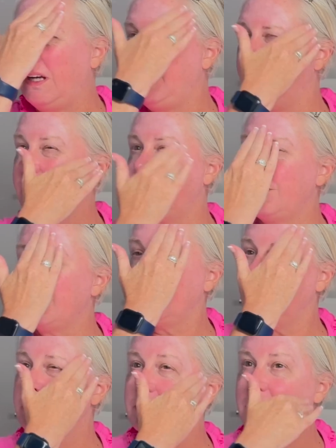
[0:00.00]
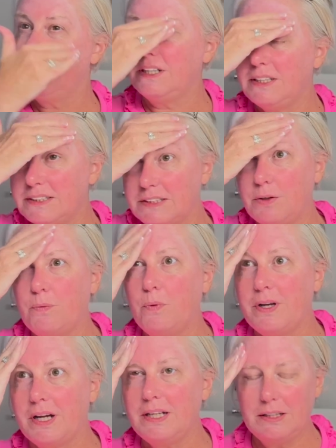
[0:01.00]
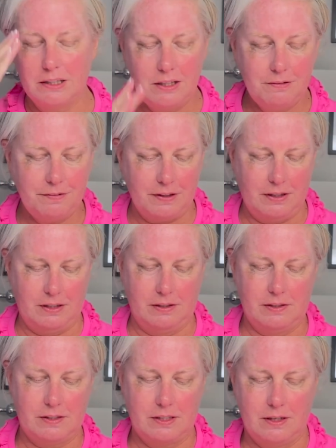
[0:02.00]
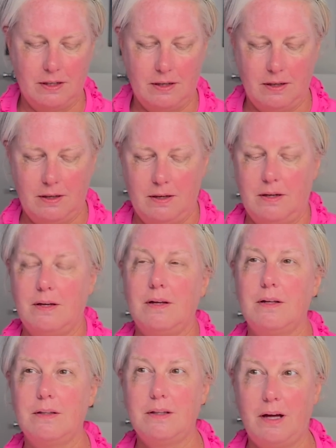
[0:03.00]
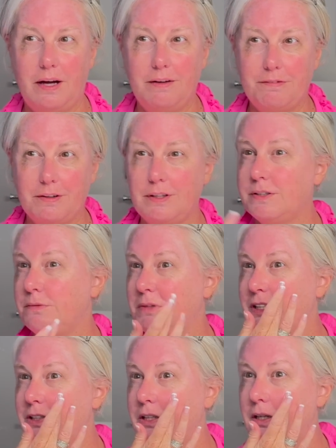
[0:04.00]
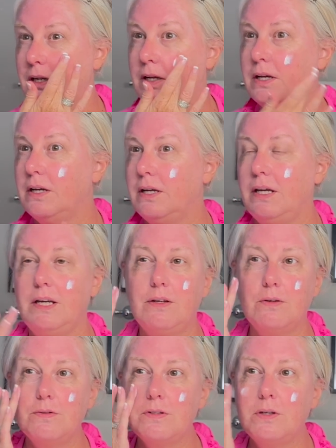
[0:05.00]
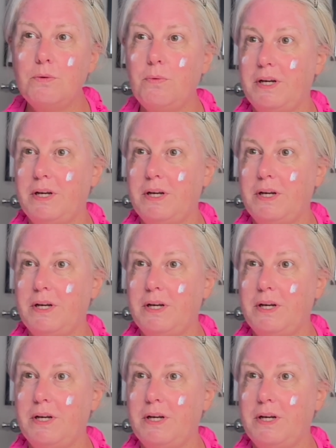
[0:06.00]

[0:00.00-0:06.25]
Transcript: And it just goes on nice. What I love is I forgot to mention, it goes on